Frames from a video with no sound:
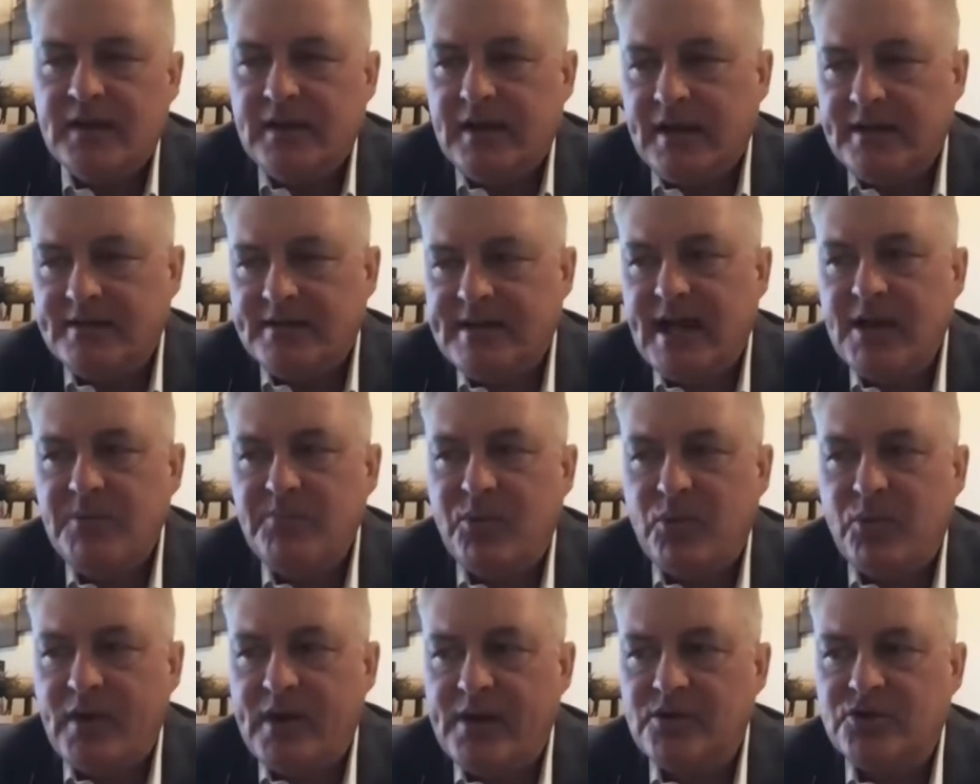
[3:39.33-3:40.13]
At that
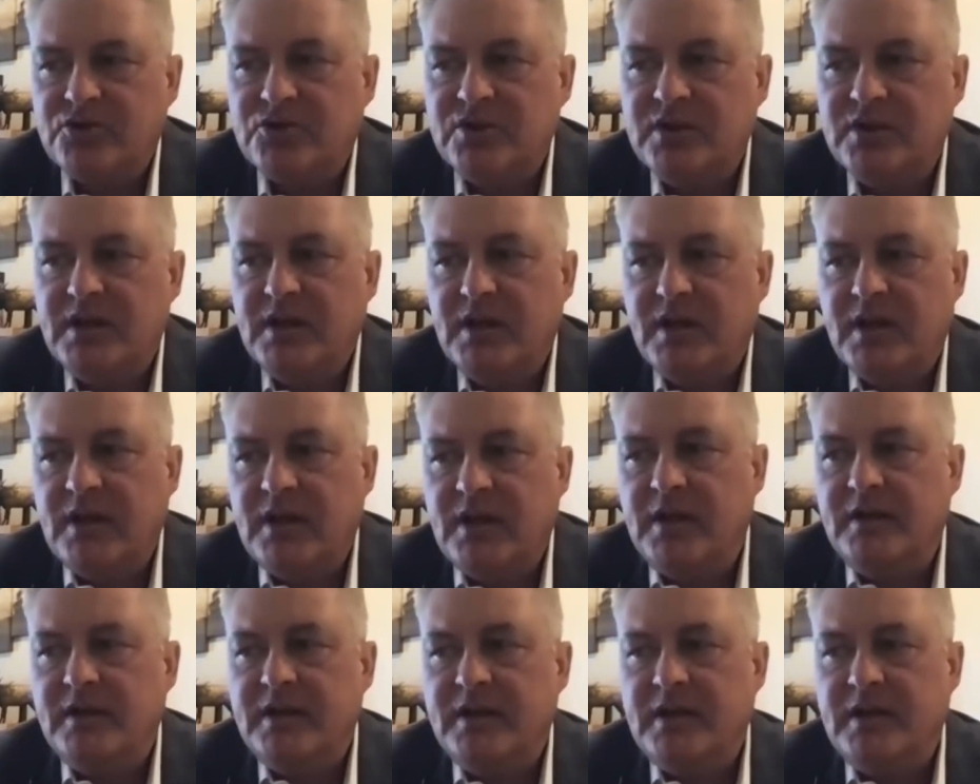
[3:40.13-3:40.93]
point, she,
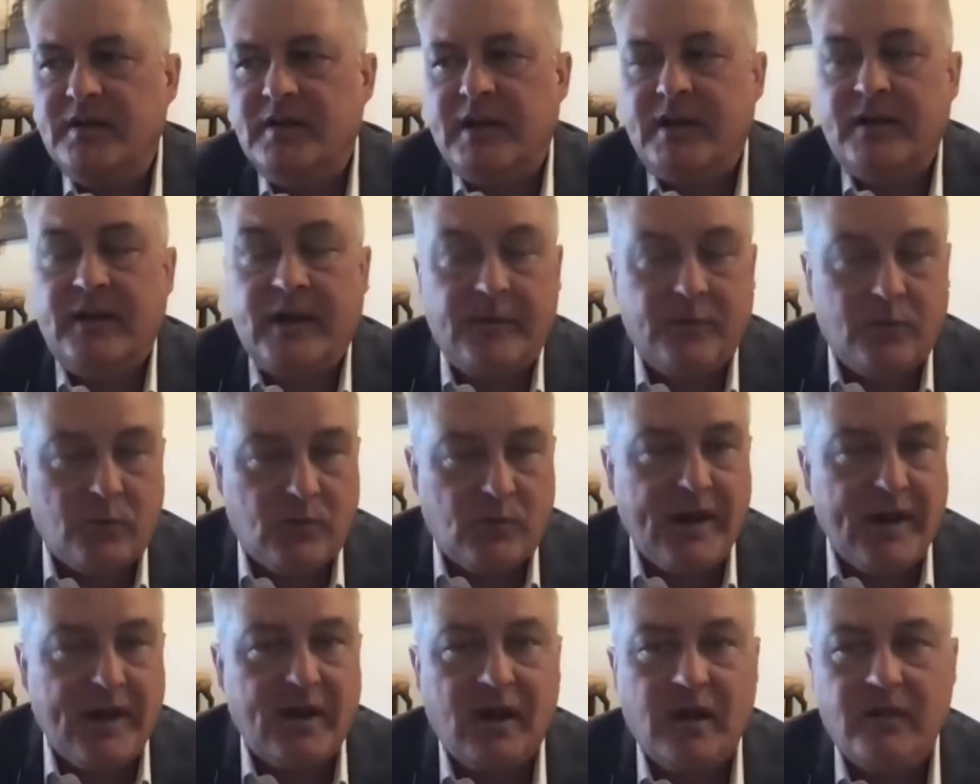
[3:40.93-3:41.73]
in the
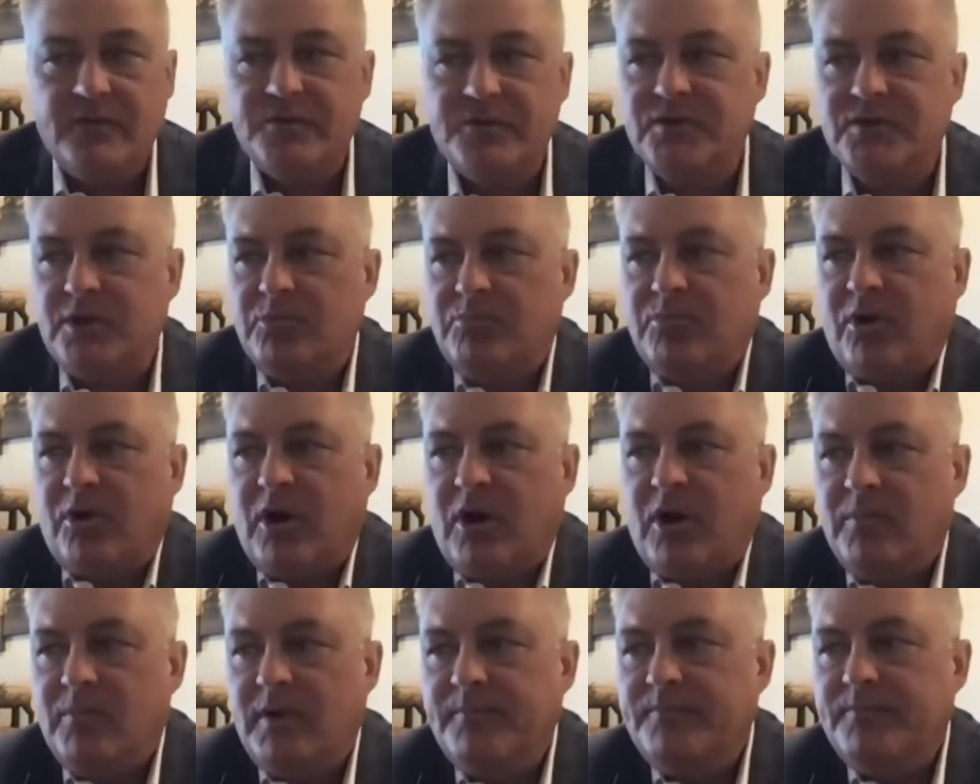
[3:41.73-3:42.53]
radiology
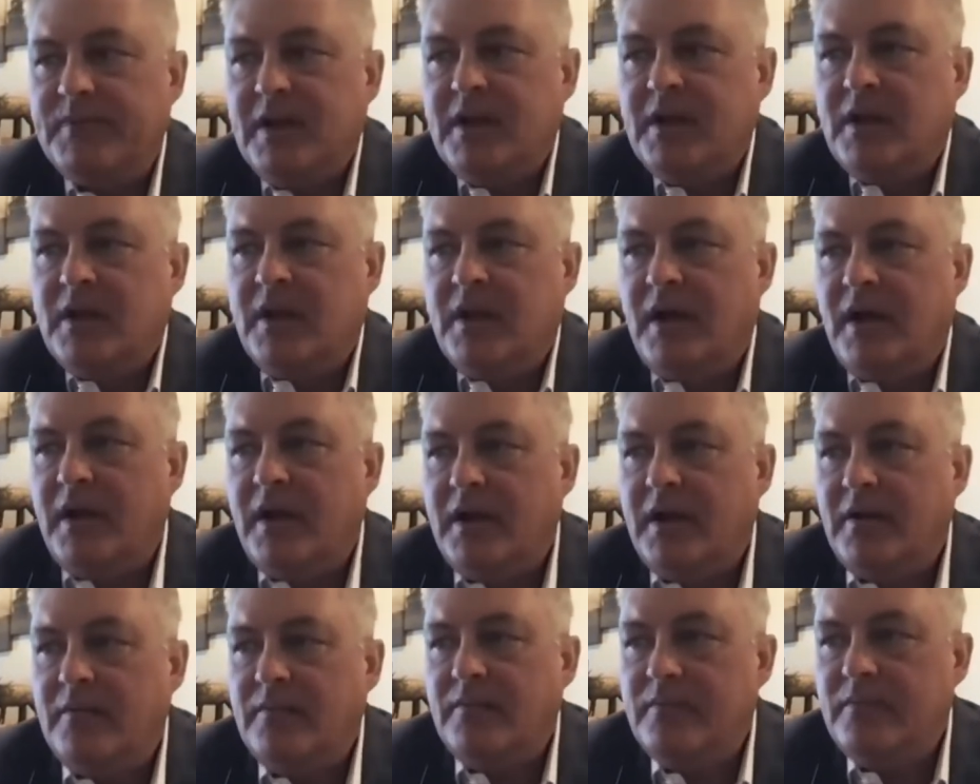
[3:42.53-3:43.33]
department,
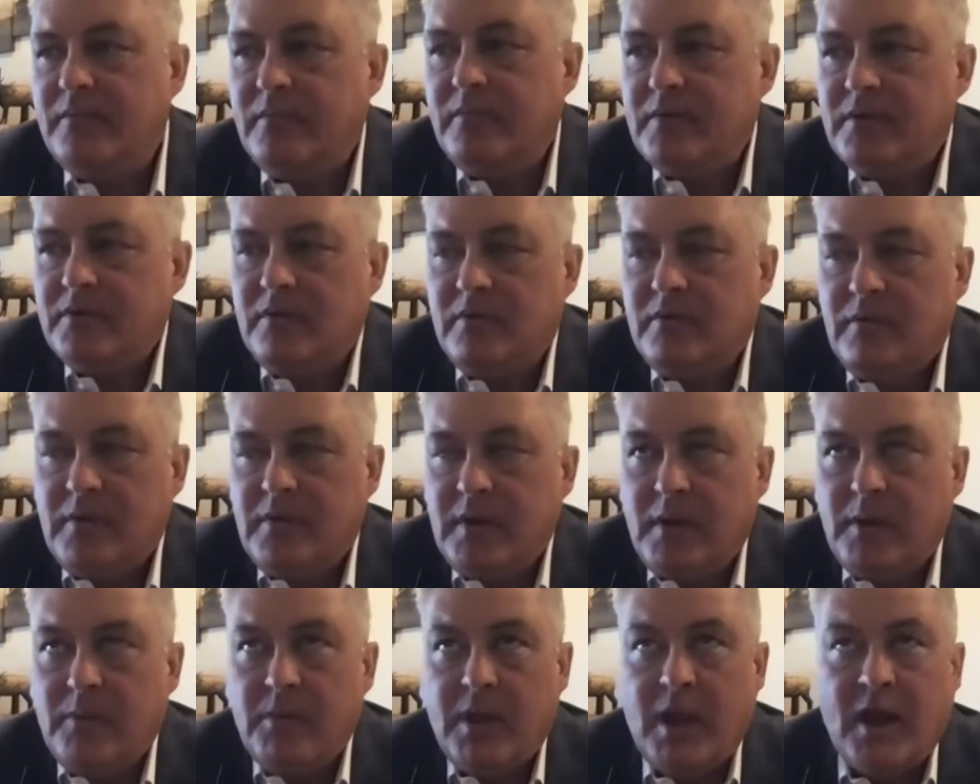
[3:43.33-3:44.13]

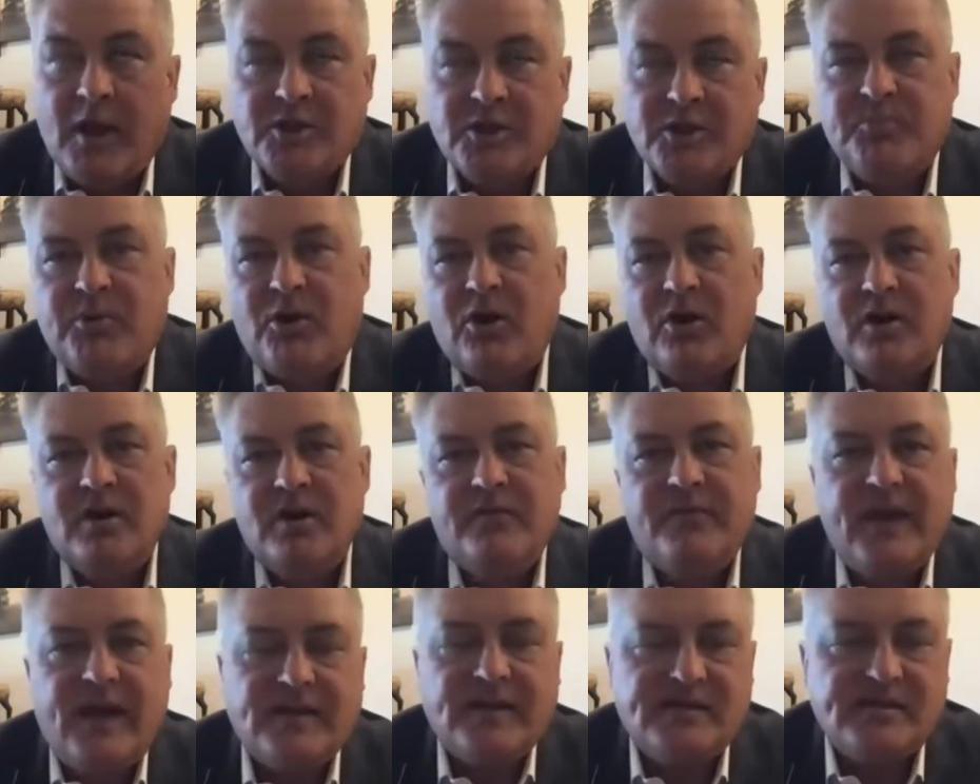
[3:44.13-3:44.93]
as part
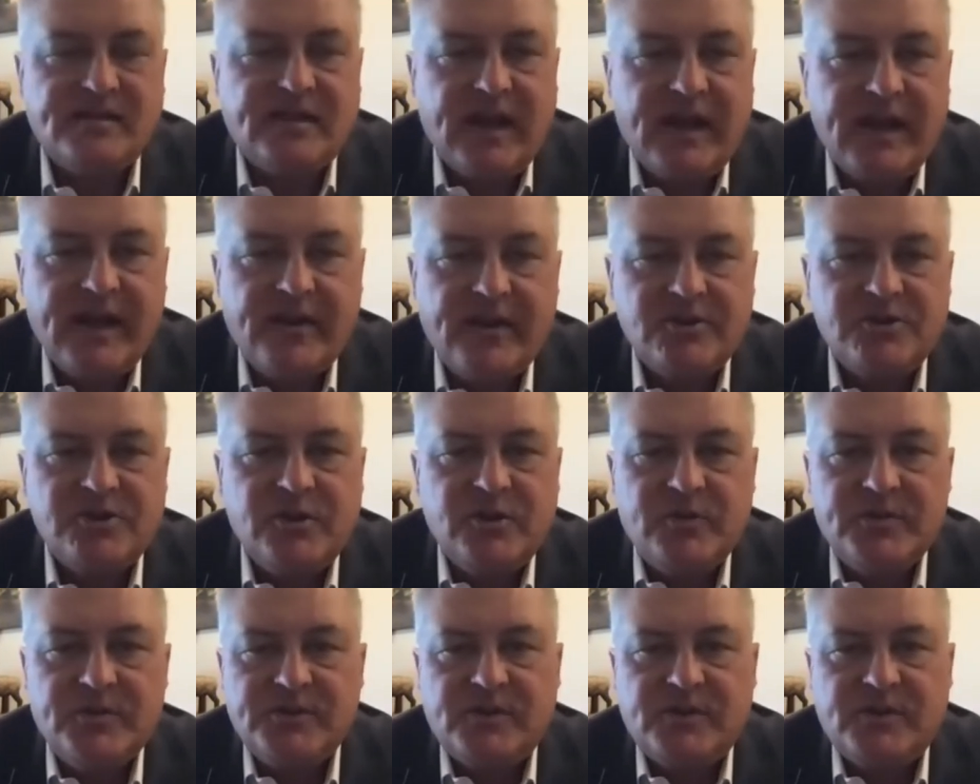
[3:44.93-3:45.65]
of that scan, it